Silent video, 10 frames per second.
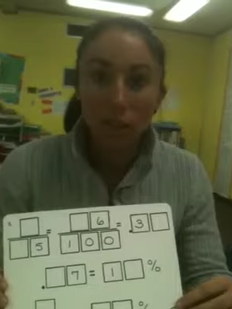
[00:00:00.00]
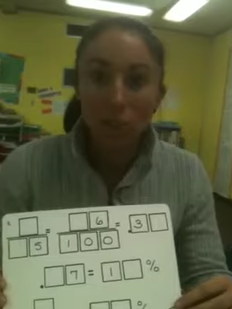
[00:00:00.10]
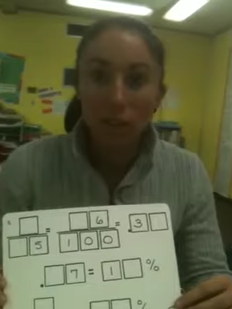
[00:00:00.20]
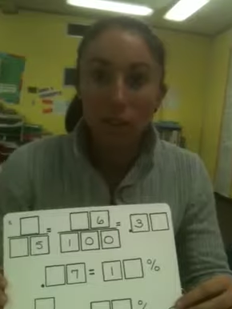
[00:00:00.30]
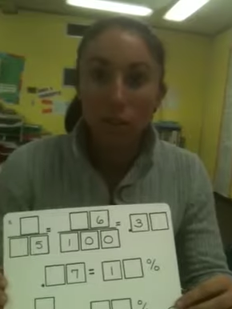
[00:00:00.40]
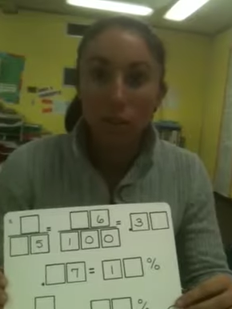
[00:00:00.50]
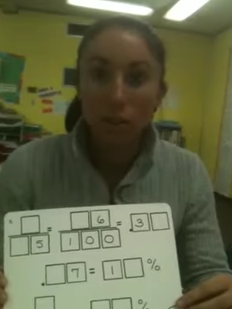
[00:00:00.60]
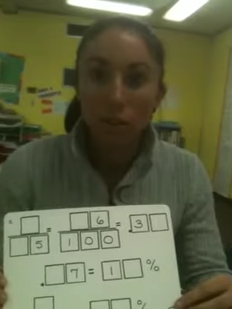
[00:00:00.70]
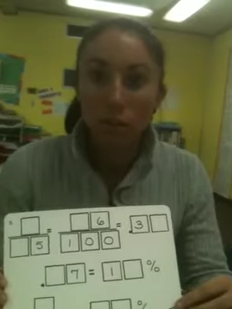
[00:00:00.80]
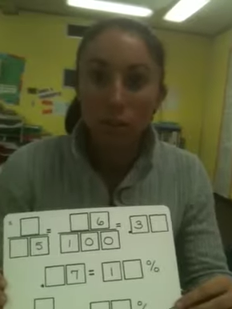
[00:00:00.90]
but I think
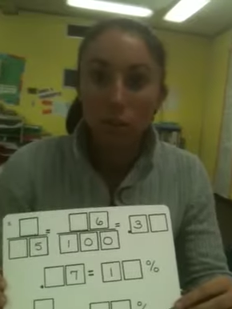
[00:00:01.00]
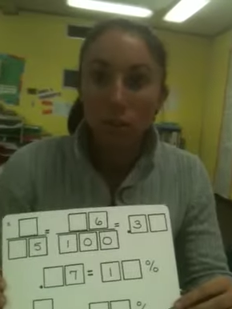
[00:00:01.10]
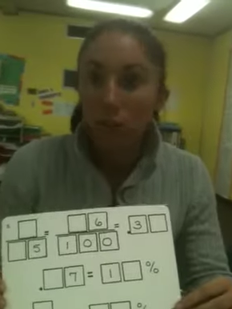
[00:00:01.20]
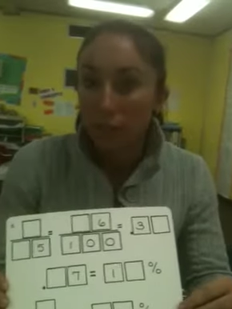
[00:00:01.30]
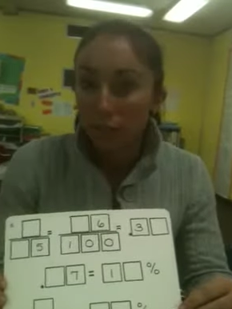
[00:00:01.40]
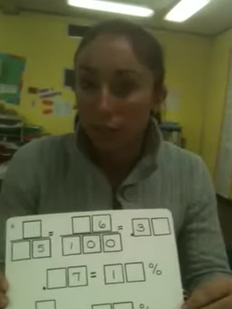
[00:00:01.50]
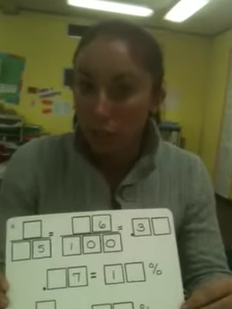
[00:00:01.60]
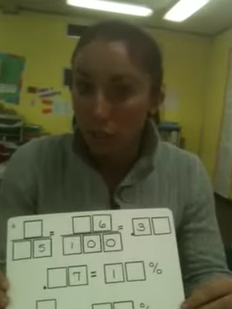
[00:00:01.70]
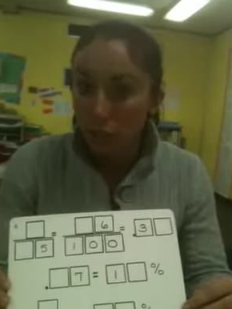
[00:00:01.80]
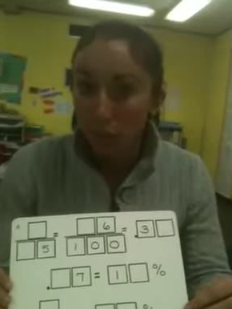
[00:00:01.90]
lower students would reach a
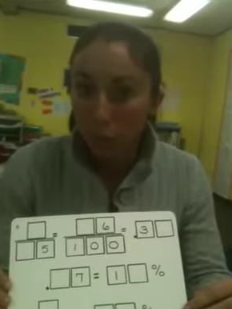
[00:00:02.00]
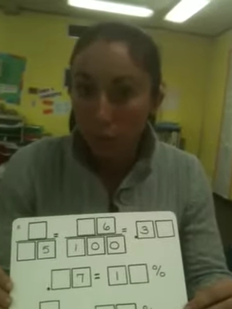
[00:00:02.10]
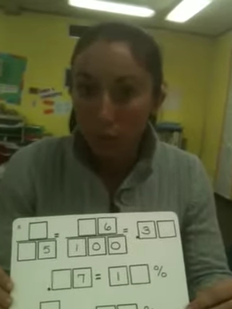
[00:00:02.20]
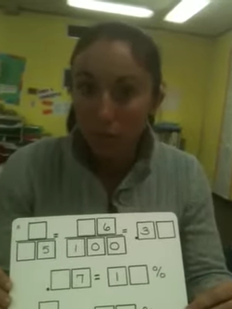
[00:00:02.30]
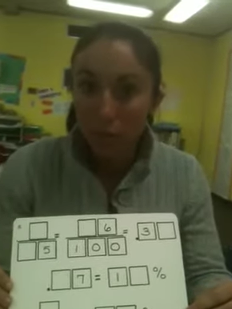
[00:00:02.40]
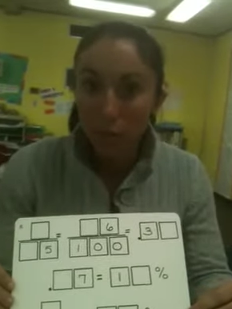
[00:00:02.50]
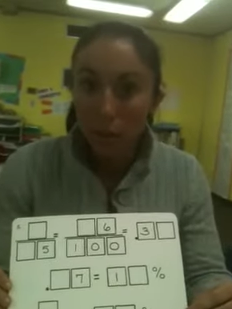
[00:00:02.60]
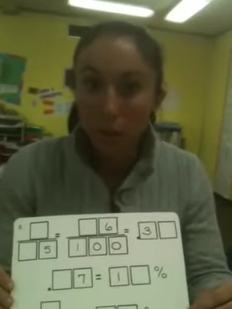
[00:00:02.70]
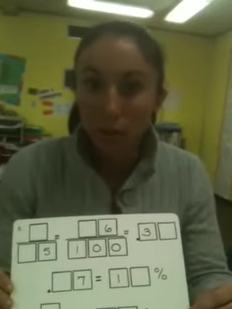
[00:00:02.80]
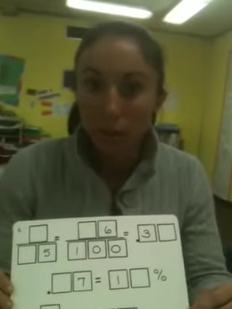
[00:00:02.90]
frustration point with
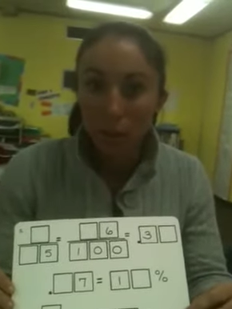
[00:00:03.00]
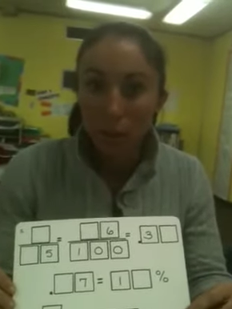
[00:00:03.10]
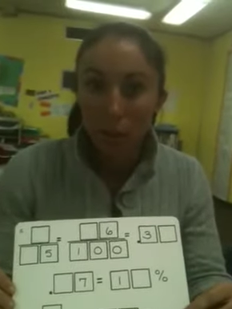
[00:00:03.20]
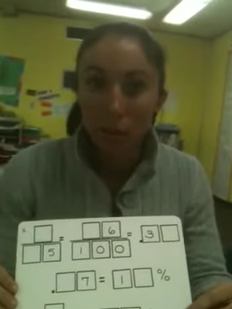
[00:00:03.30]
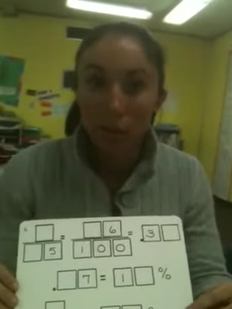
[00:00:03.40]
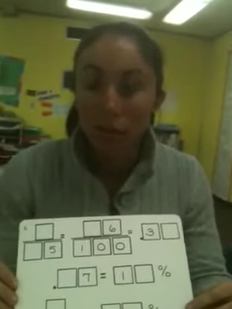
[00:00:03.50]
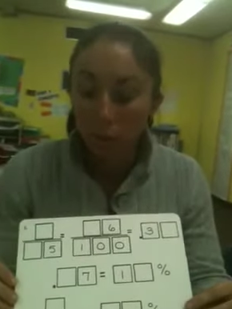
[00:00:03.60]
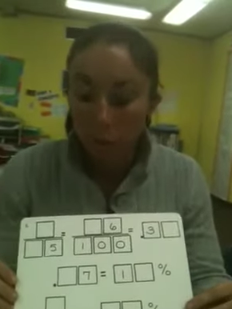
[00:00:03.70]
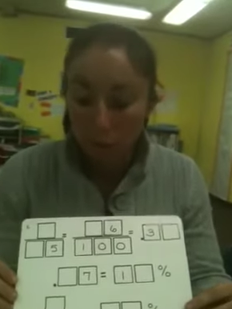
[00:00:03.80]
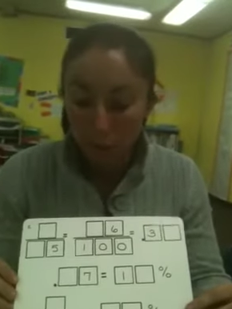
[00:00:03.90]
not being able to do the
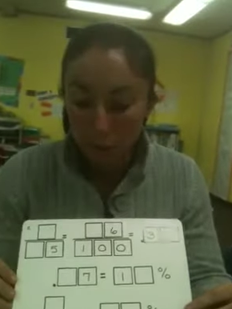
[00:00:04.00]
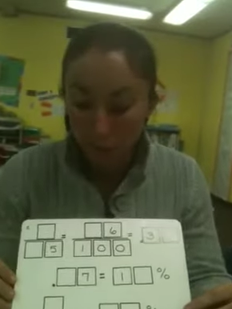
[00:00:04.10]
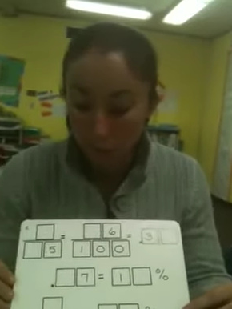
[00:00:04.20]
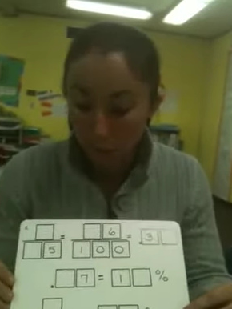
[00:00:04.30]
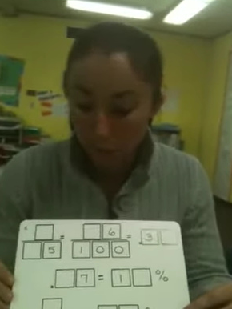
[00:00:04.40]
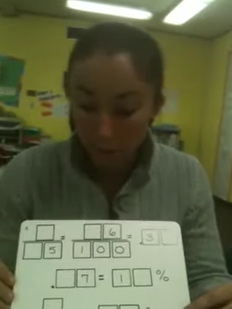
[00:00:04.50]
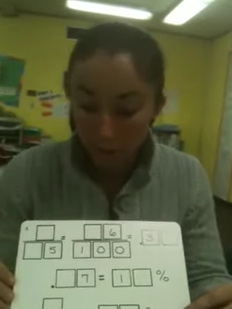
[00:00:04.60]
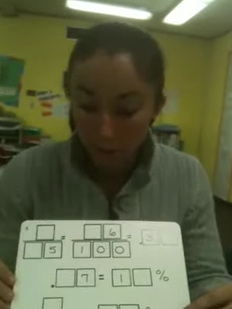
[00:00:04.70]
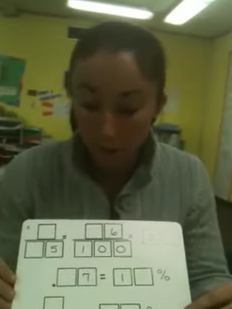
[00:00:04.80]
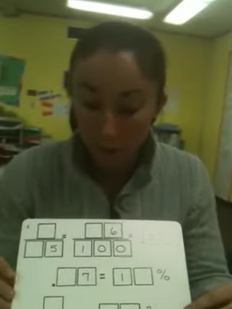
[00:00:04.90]
problem in the first place
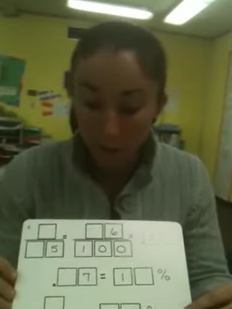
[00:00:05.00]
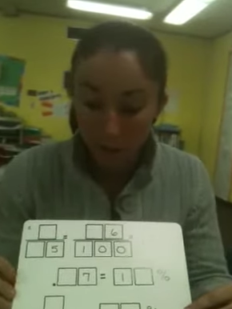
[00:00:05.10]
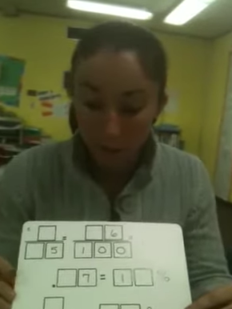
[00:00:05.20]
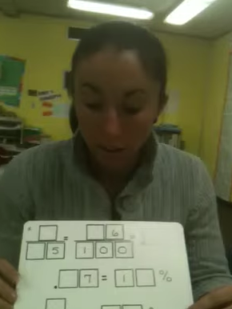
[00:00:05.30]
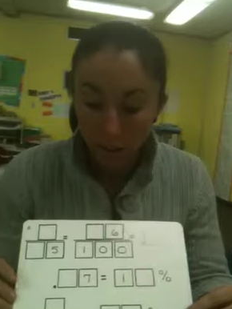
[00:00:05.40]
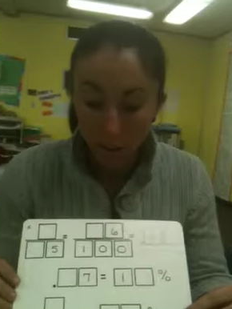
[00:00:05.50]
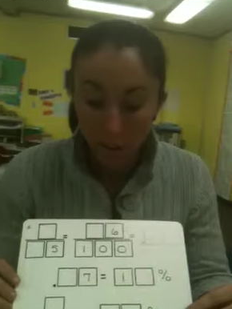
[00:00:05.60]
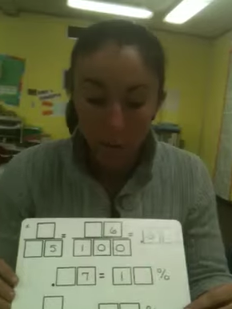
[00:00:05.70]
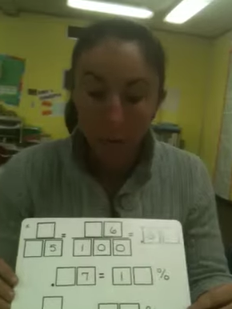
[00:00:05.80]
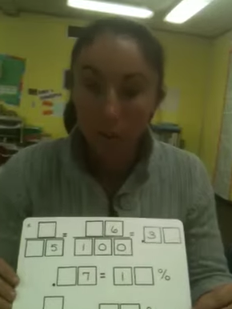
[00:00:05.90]
and then
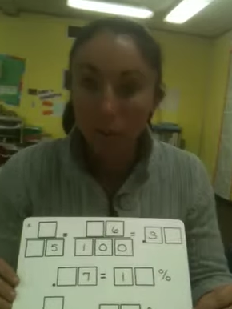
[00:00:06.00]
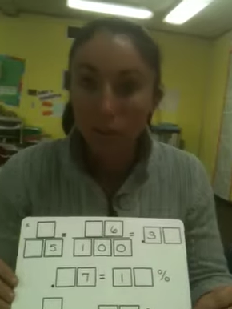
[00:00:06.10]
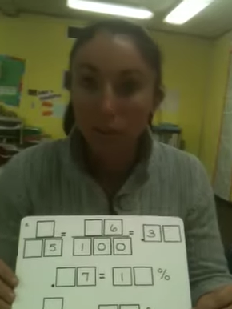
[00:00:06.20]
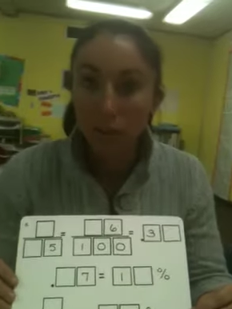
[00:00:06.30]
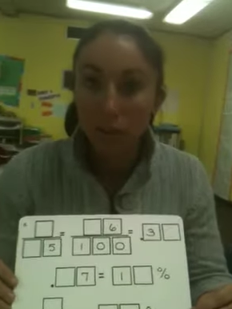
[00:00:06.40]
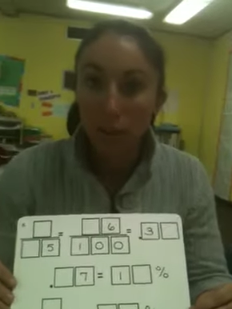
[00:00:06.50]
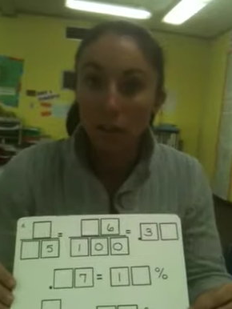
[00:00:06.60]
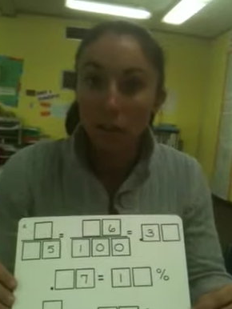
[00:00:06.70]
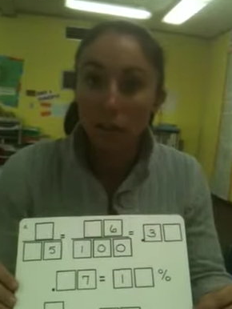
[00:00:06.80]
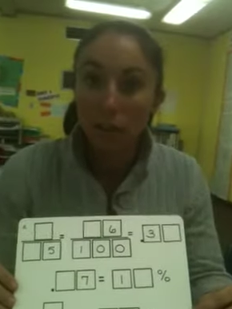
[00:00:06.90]
wouldn't be able to do the
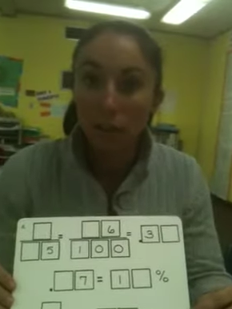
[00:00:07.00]
tiles.